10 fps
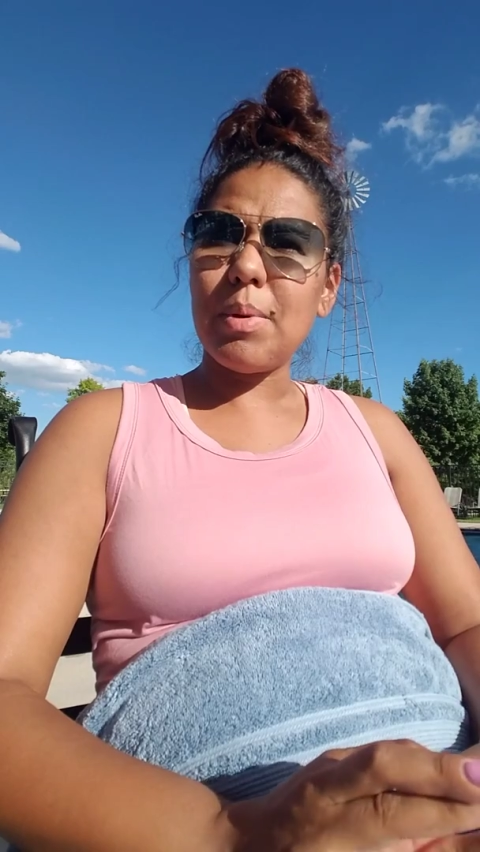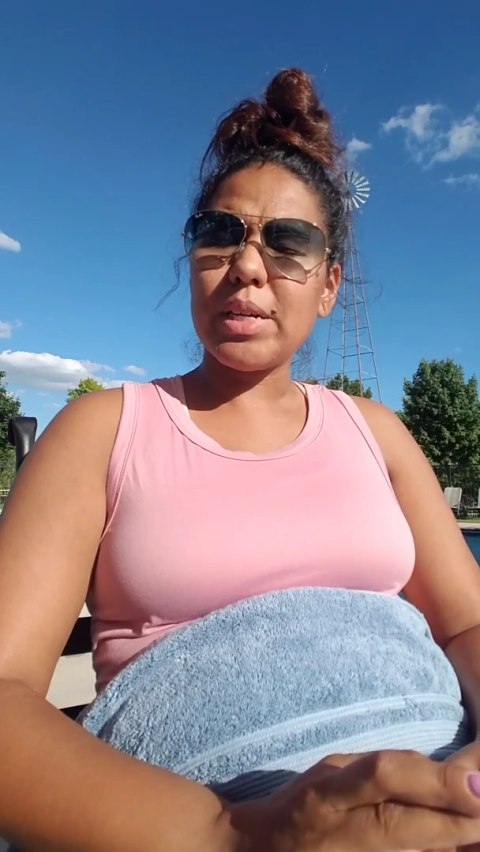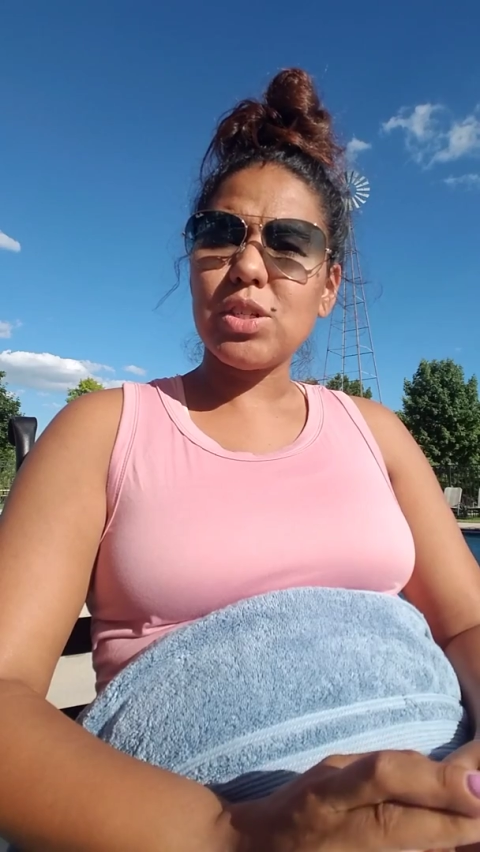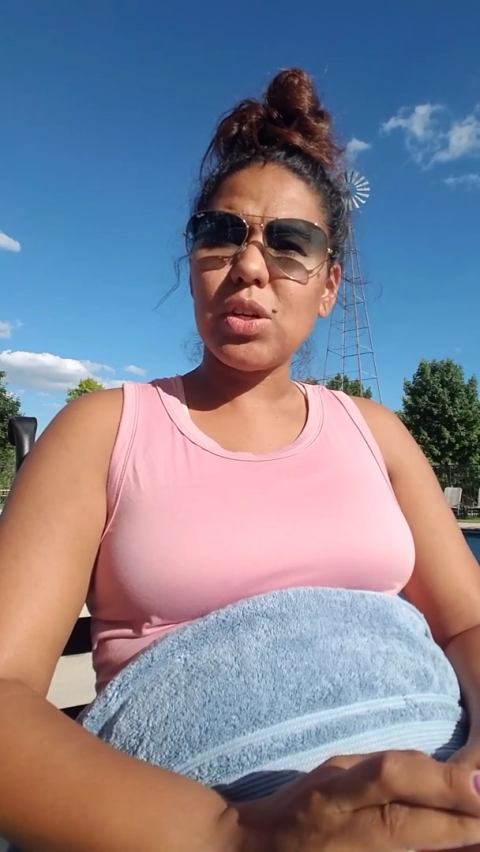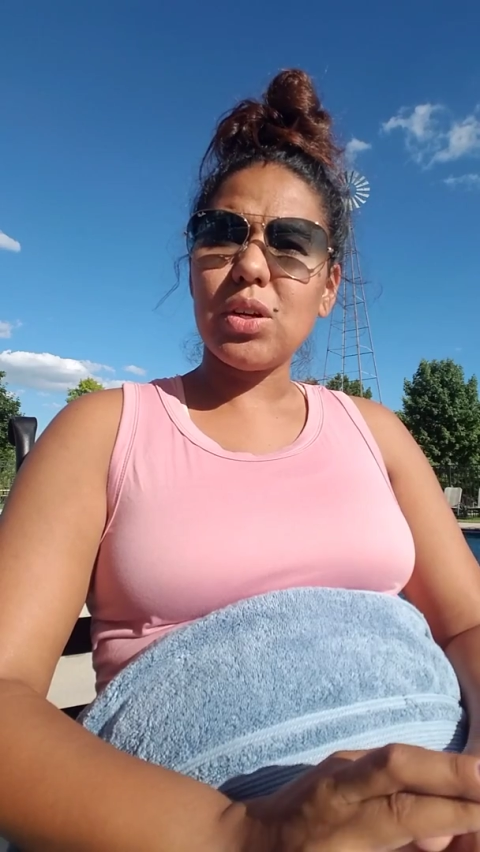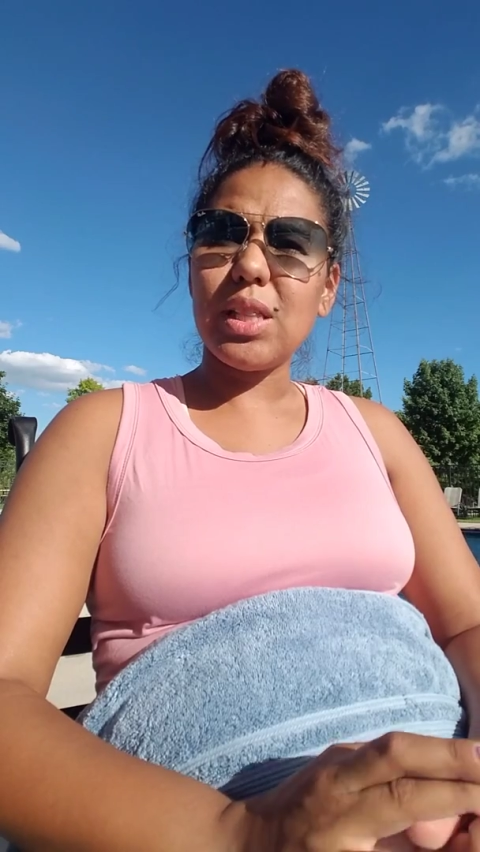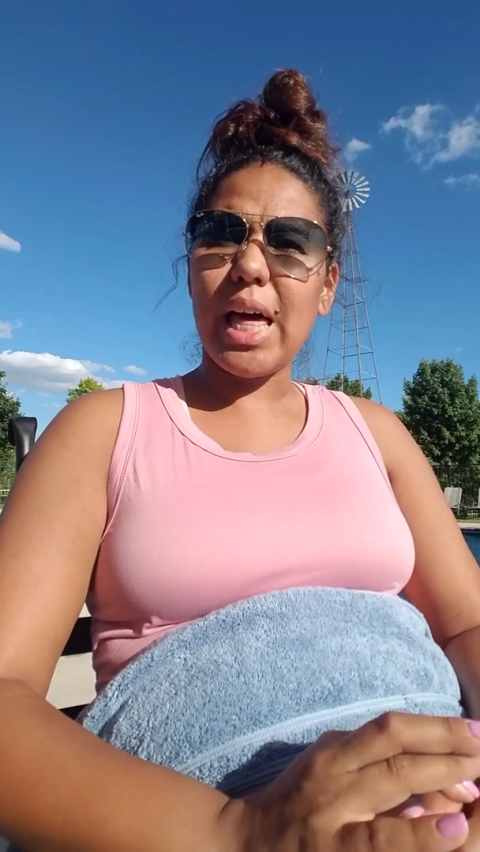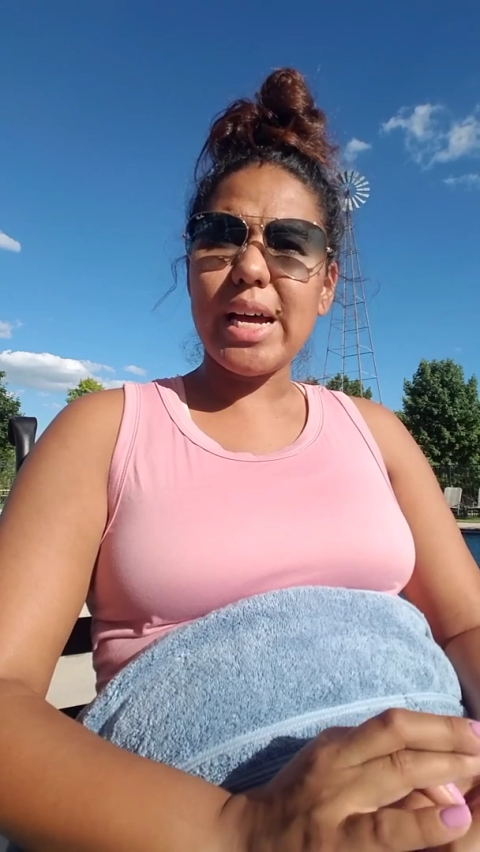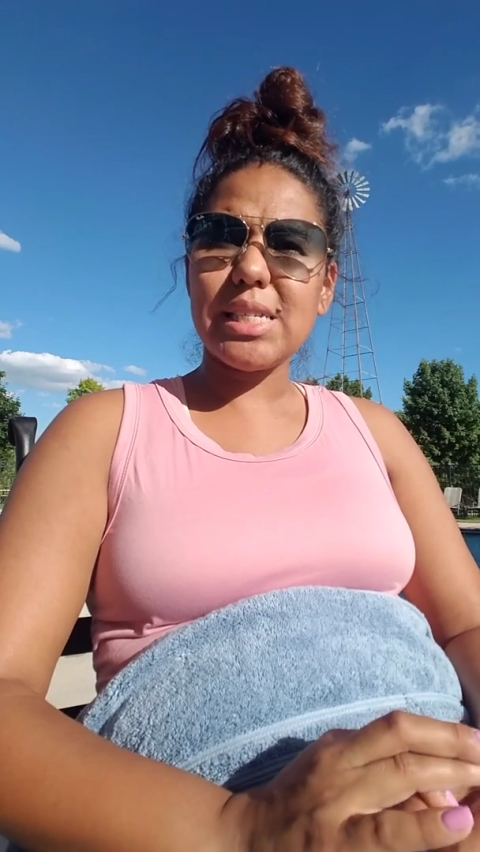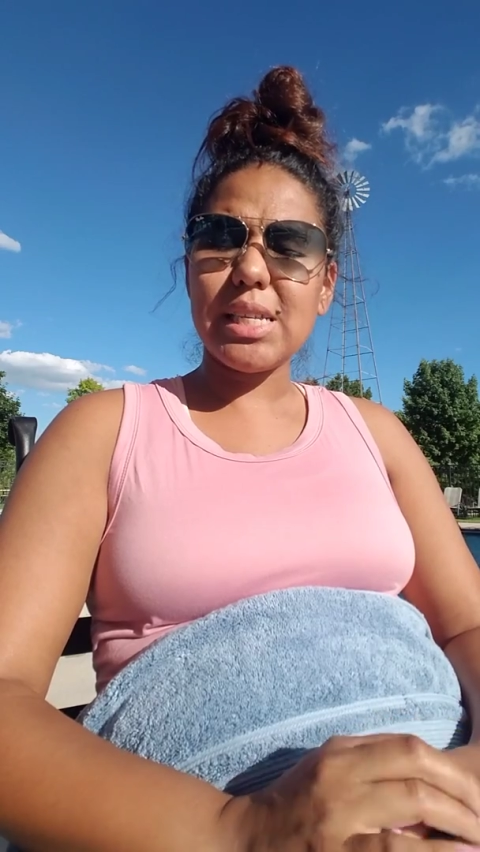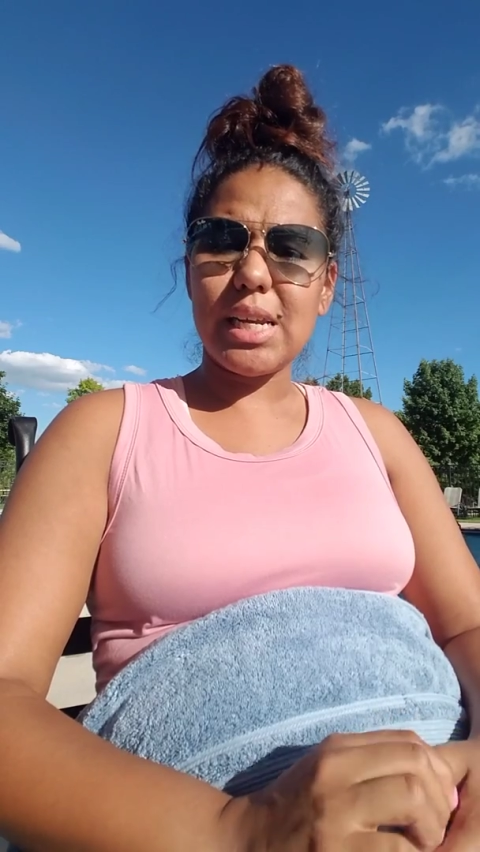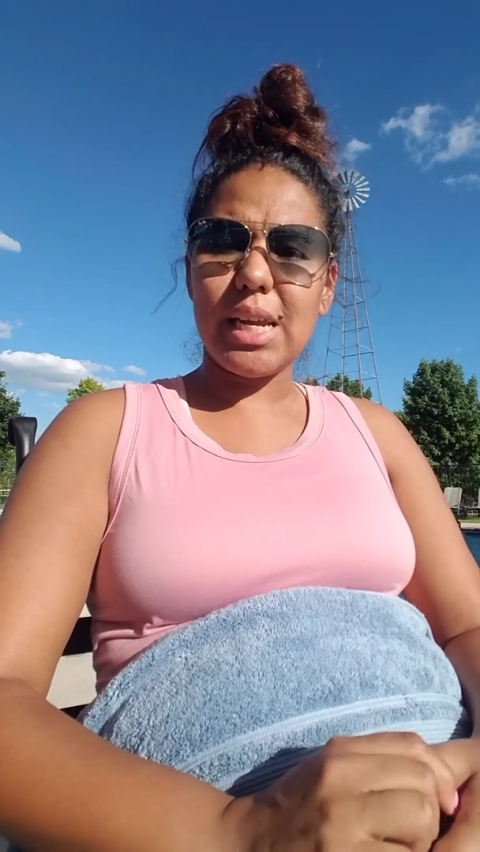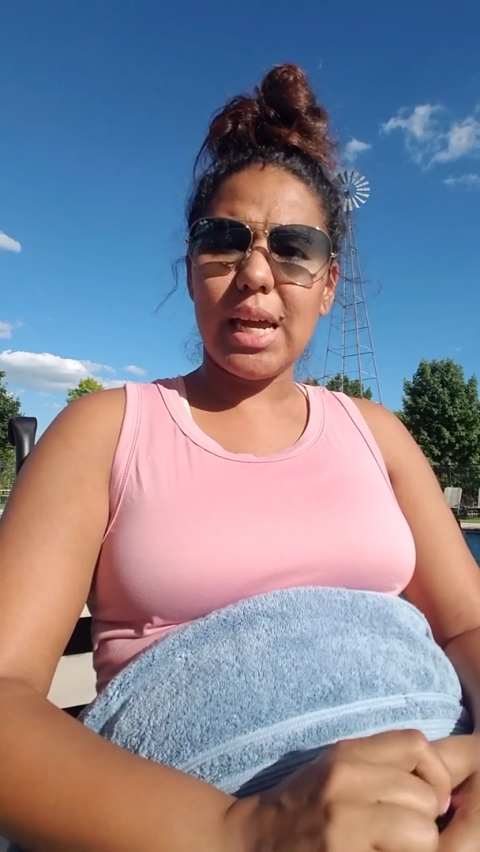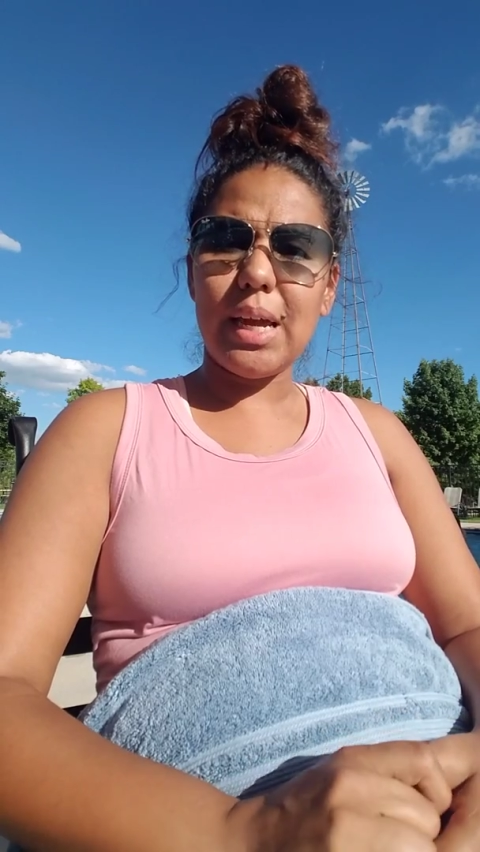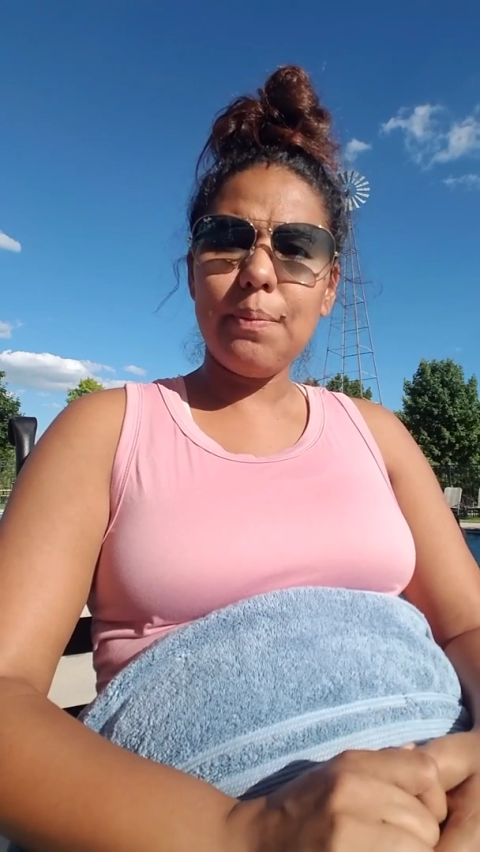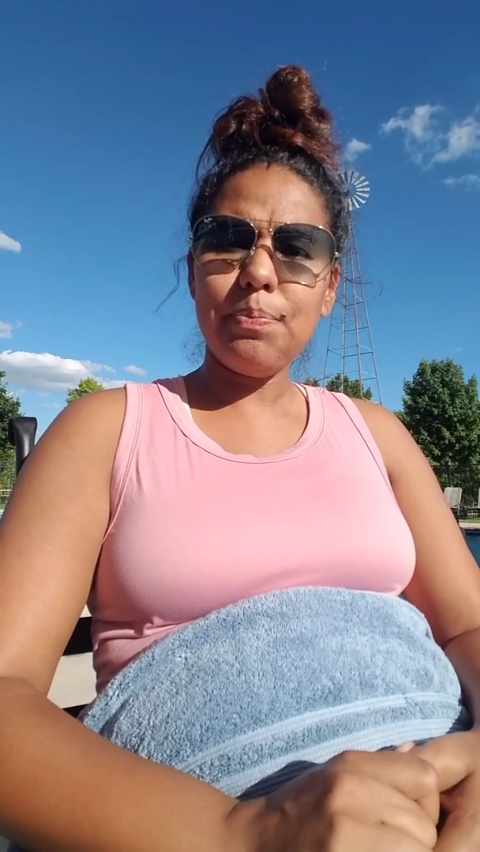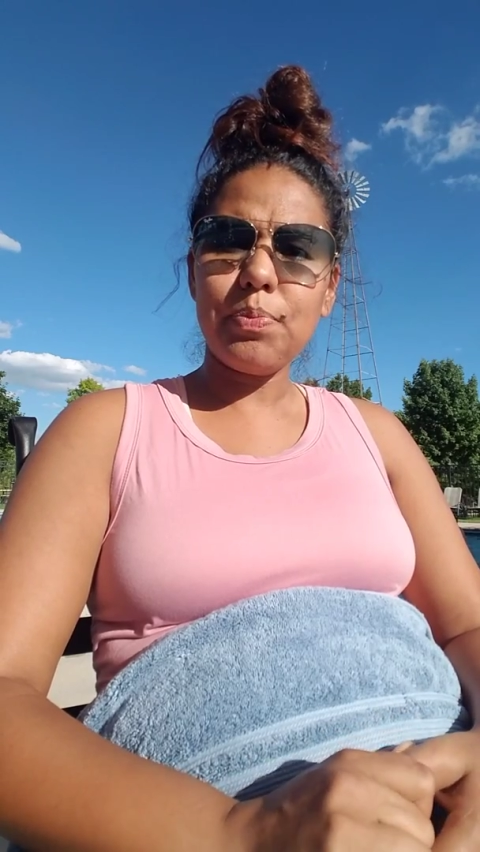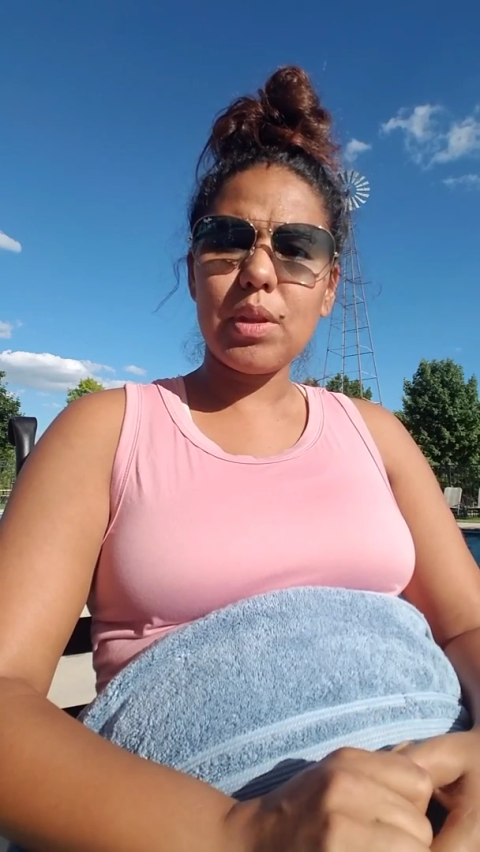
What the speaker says: I started last Sunday.